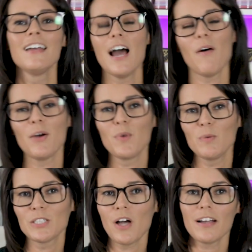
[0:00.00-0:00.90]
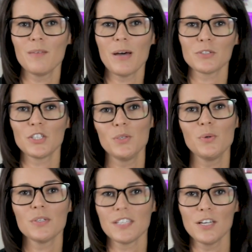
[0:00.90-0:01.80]
Now, I will be talking about
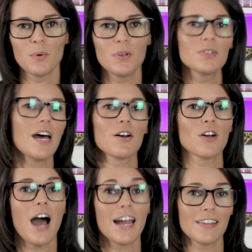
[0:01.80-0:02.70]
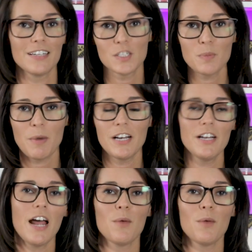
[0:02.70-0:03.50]
two sequels that are highly anticipated